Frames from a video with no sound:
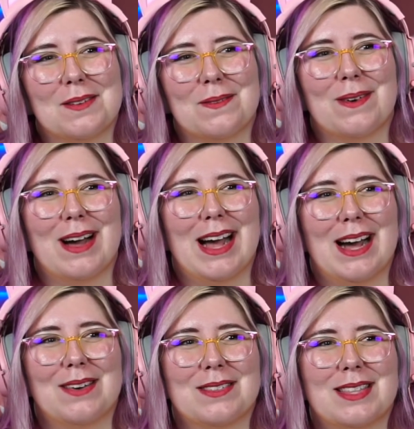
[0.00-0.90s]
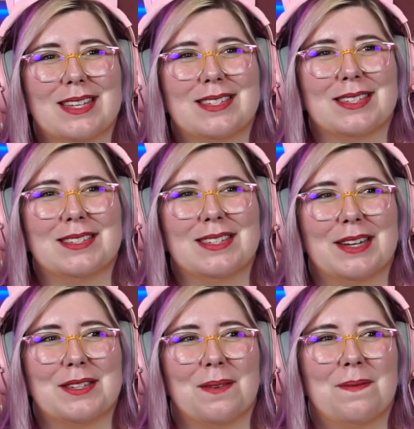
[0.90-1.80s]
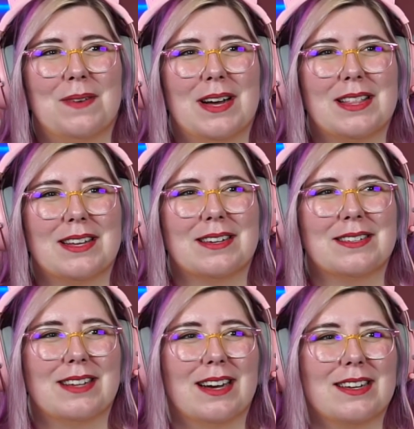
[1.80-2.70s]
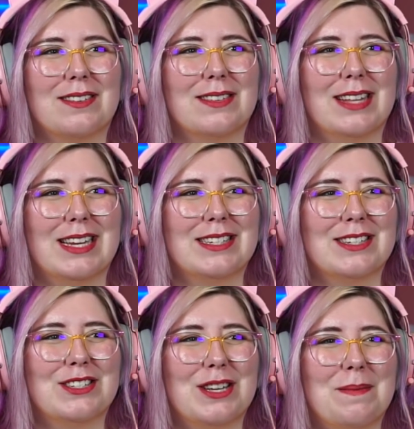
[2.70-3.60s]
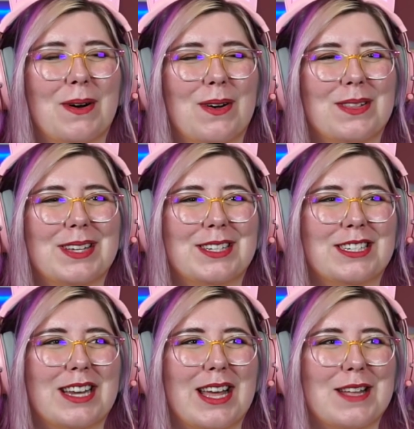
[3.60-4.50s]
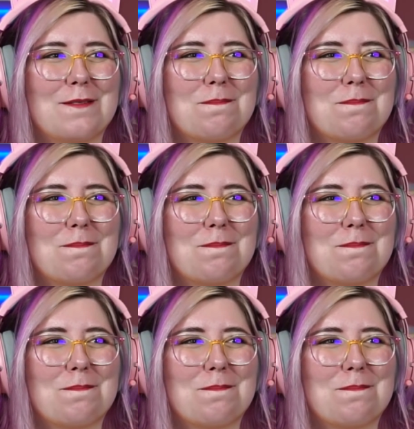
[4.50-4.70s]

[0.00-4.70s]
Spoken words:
Wow, this is such a father and daughter relationship. Holy shit.